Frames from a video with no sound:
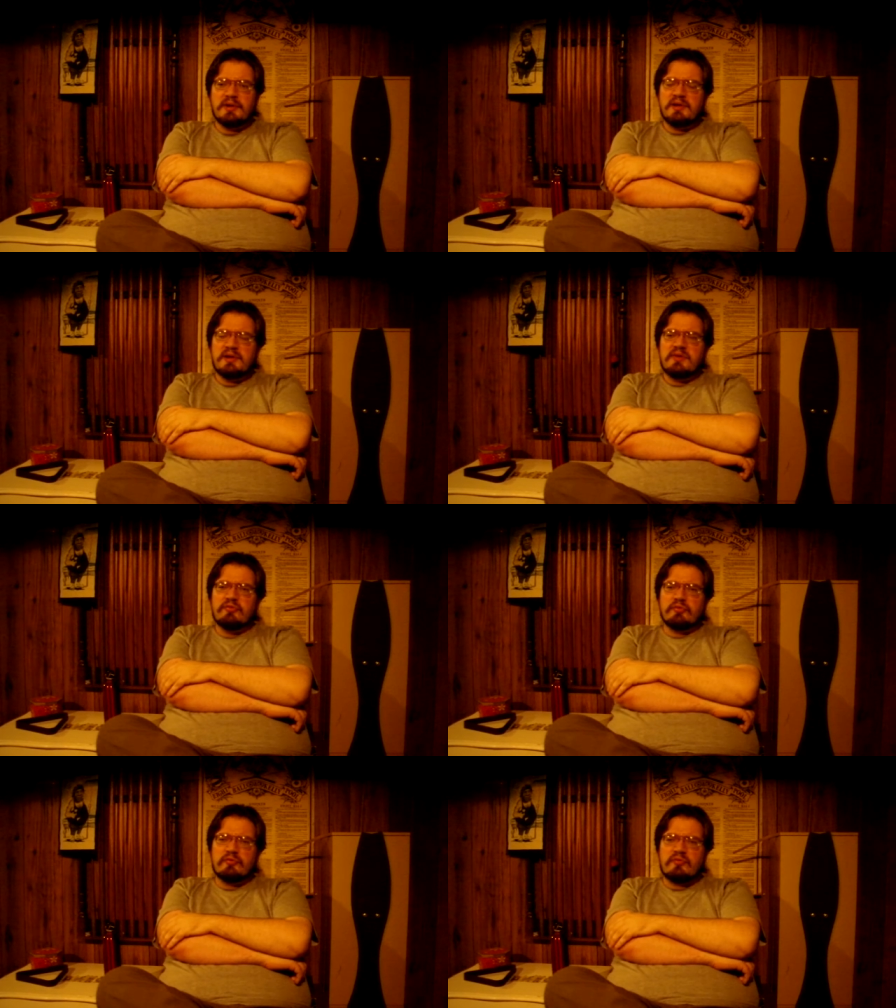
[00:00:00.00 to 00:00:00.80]

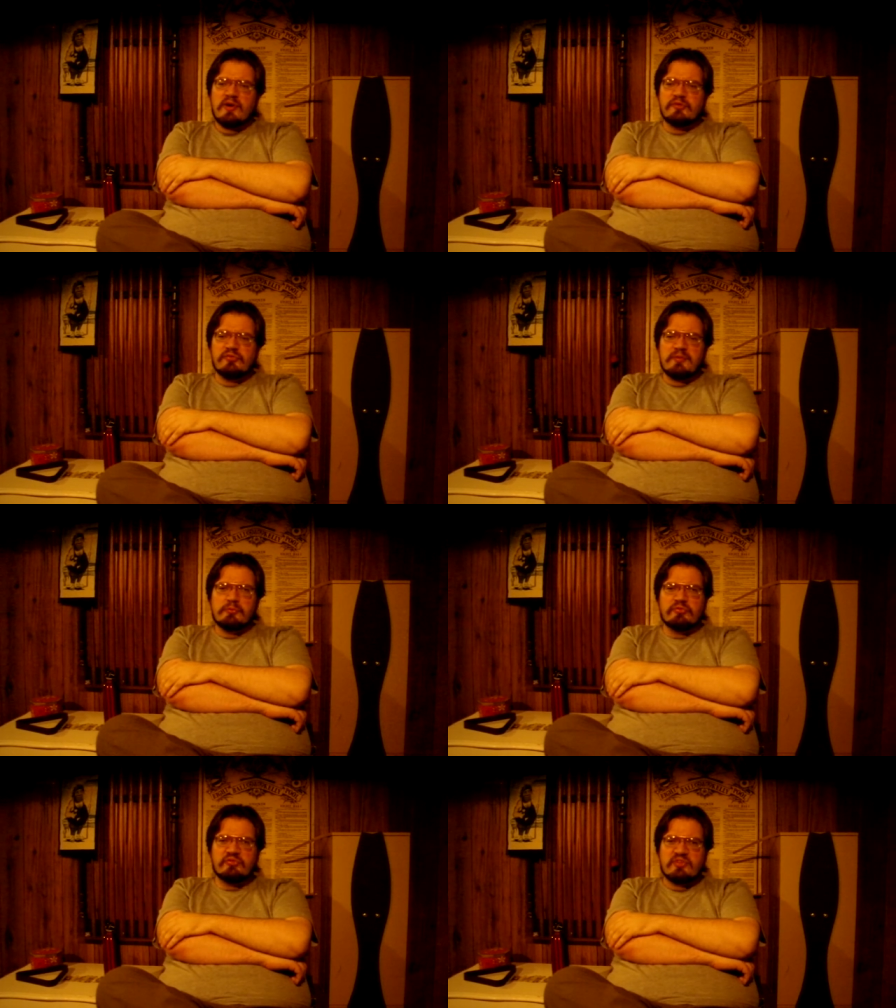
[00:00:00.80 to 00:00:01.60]
insofar as they will
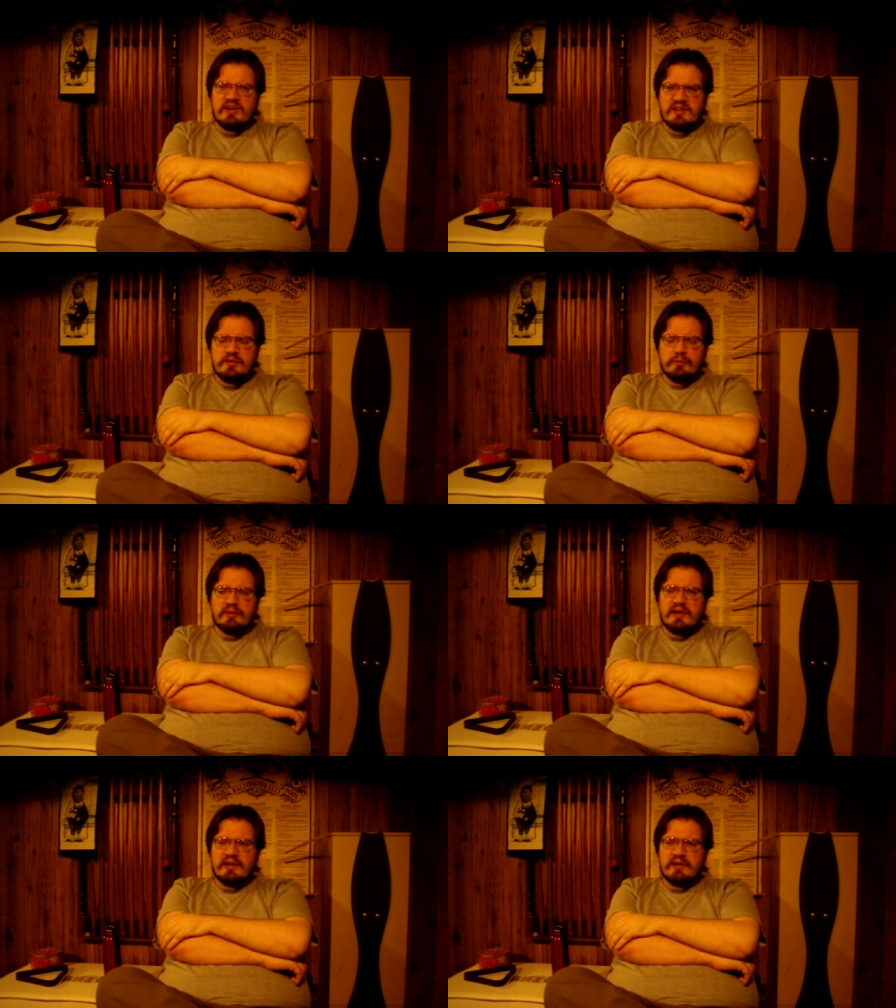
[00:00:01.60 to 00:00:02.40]
study you,
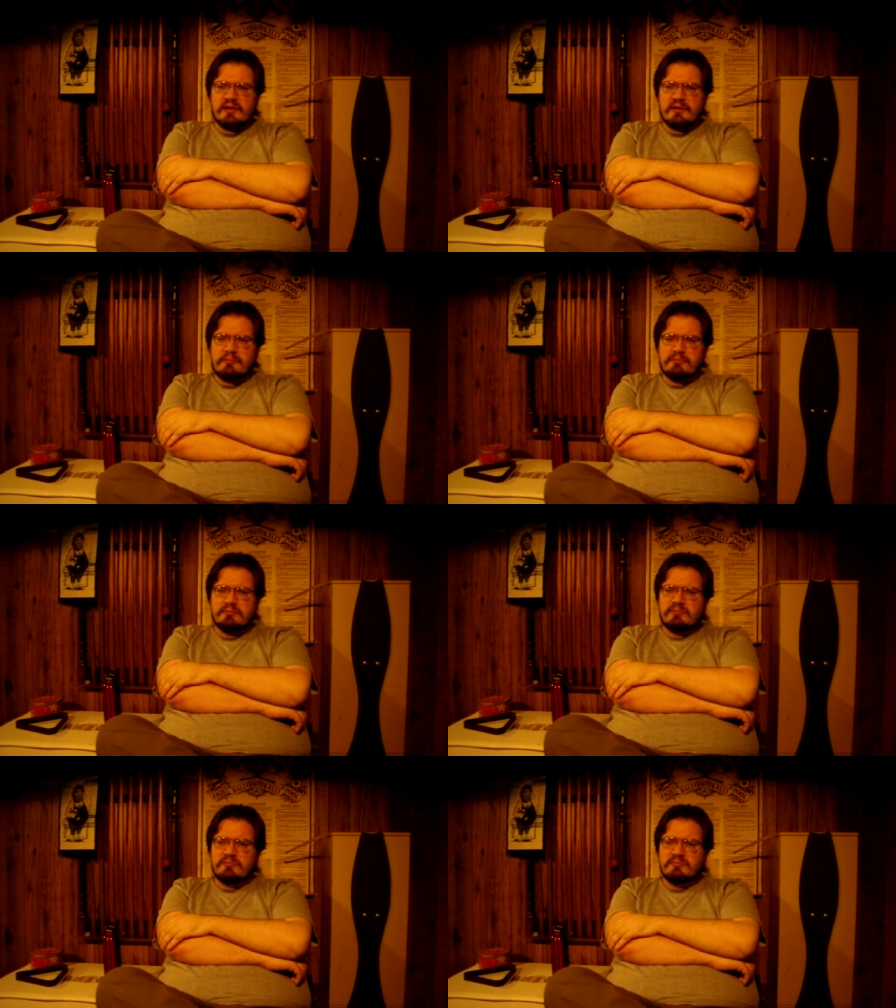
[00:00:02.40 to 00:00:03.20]
like a
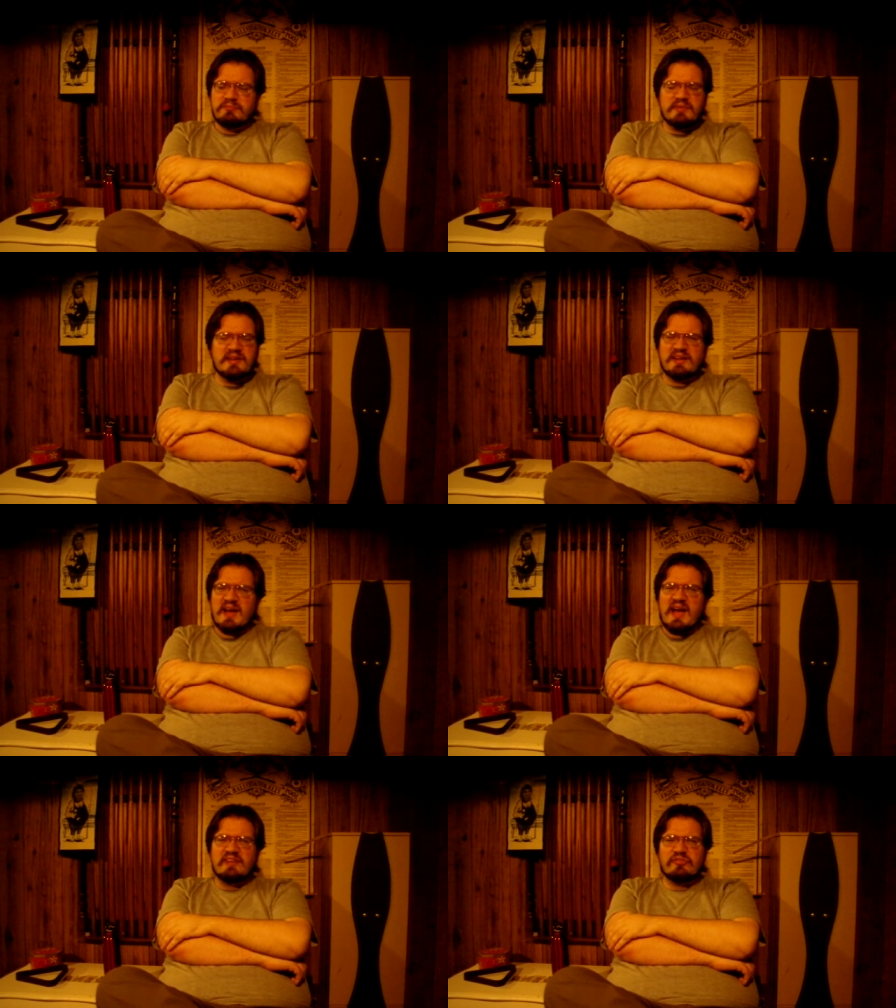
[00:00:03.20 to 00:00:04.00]
big
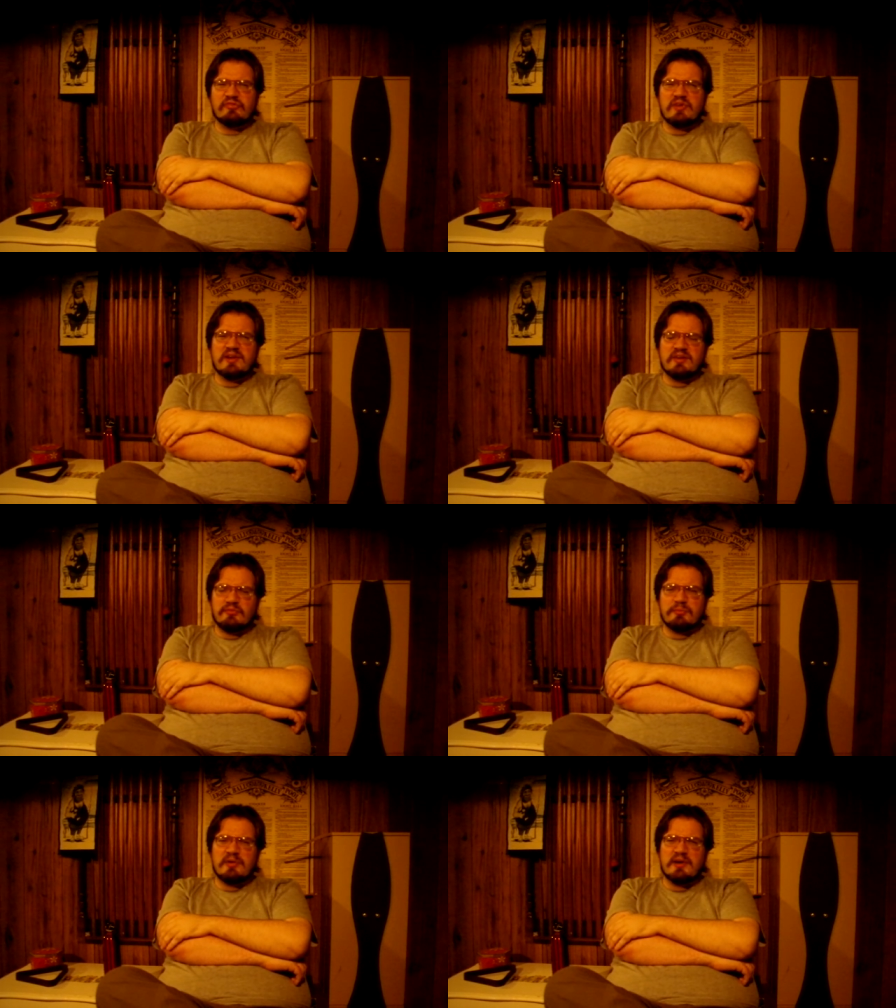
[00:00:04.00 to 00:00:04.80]
cat studying its prey.